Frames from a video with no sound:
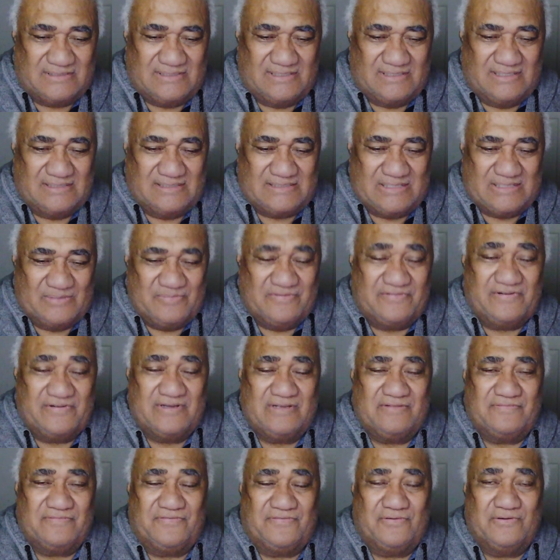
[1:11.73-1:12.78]
tamawhai
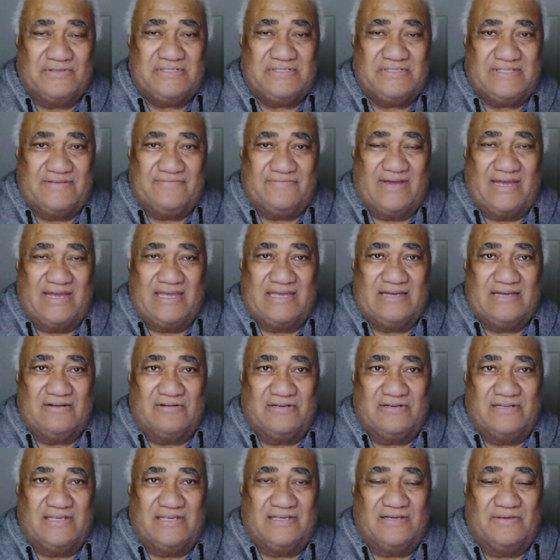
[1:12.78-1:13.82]
fo'i se vaenga o
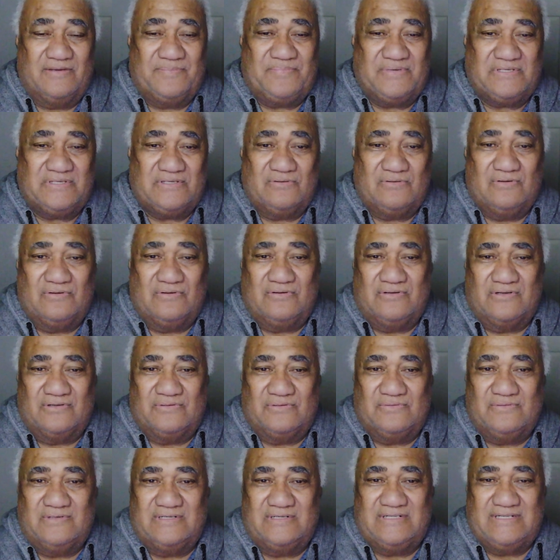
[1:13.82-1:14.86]
le episode no
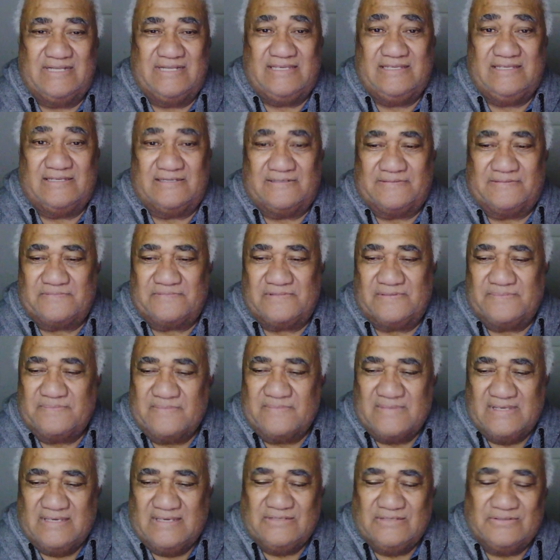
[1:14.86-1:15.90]
lua nei a.
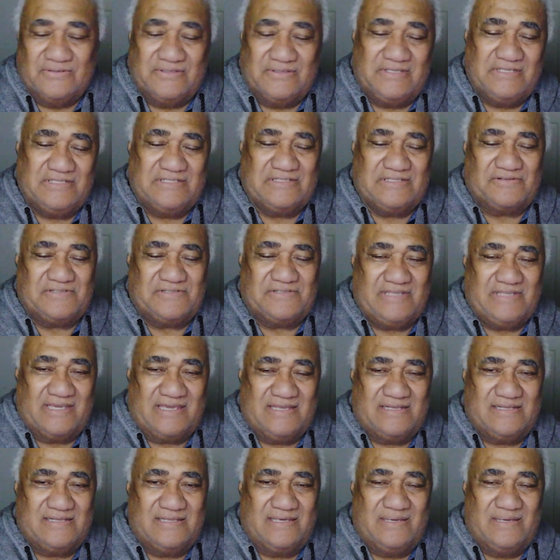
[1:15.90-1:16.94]
So this is our
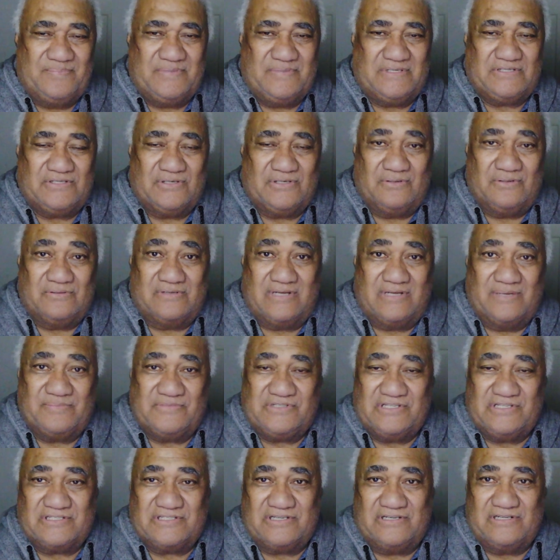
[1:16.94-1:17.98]
second episode. I'm
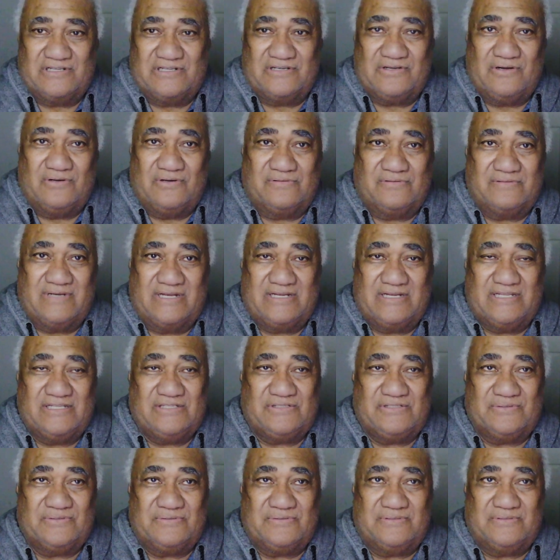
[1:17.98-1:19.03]
just going to go right
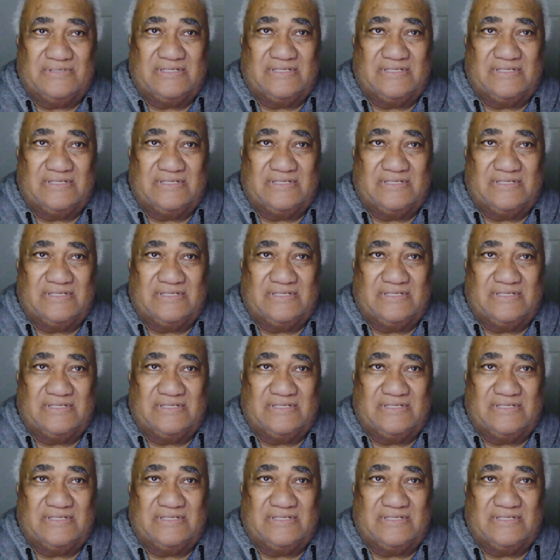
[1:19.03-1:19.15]
into